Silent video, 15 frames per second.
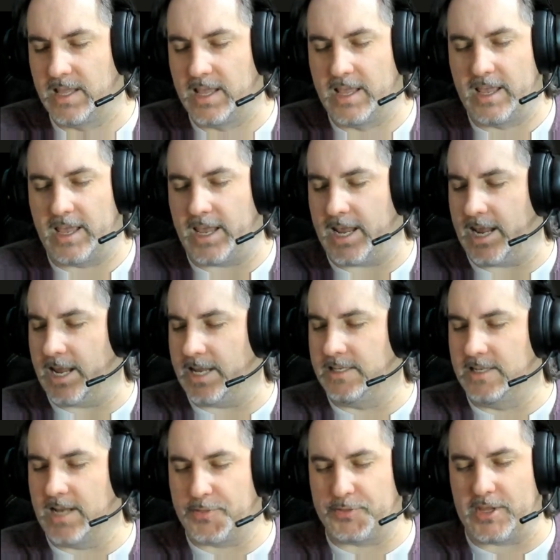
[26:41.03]
And
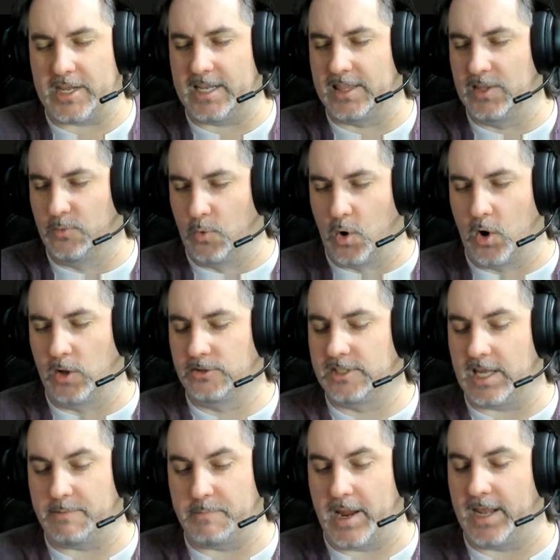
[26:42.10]
nothing in the world
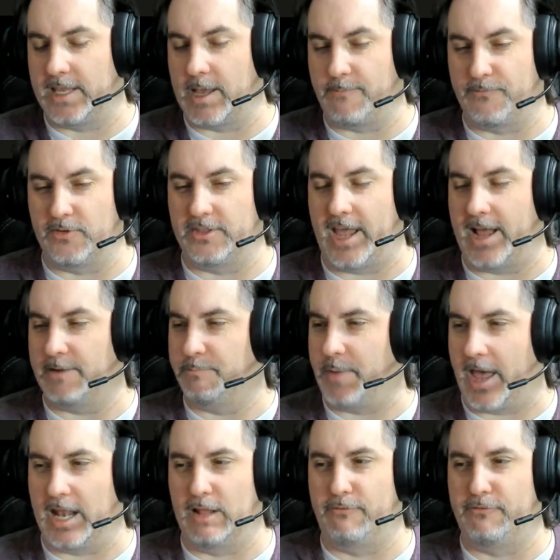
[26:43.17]
can make up for that
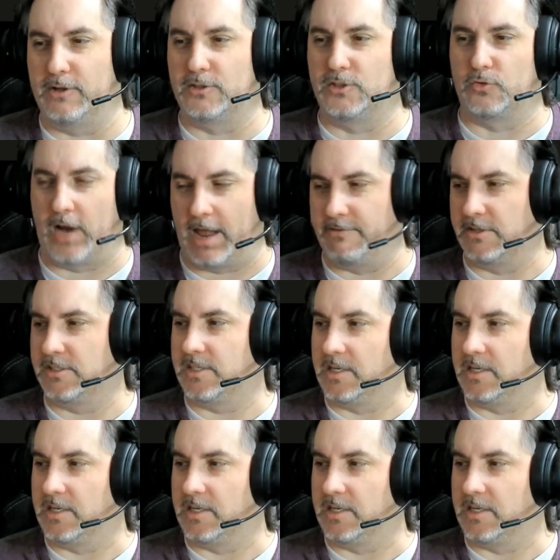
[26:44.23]
battlefield travesty.